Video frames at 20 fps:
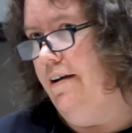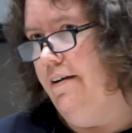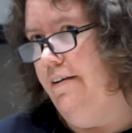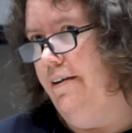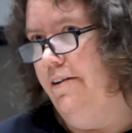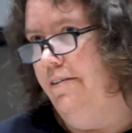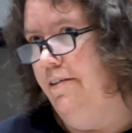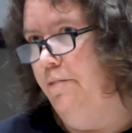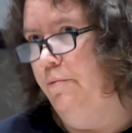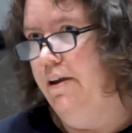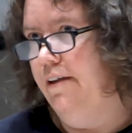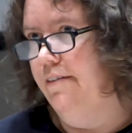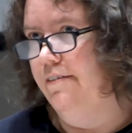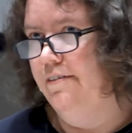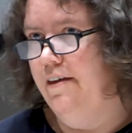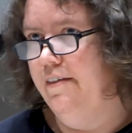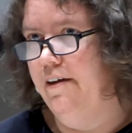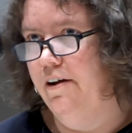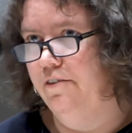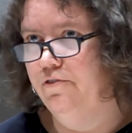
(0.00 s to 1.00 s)
that we can
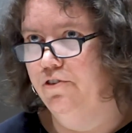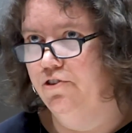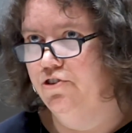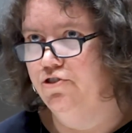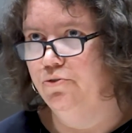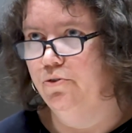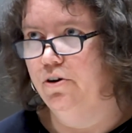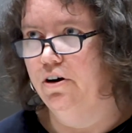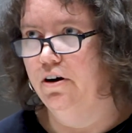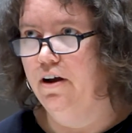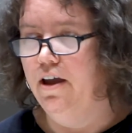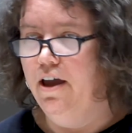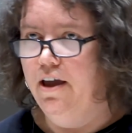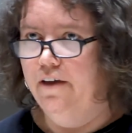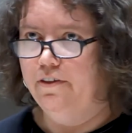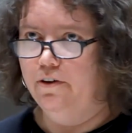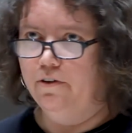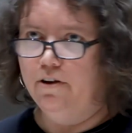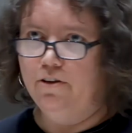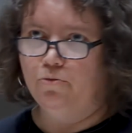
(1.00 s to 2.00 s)
say that for sure.
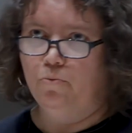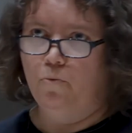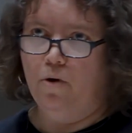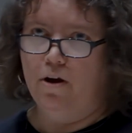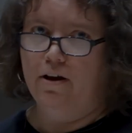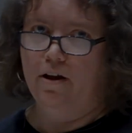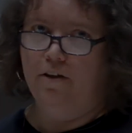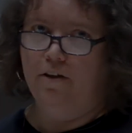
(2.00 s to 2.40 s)
There is one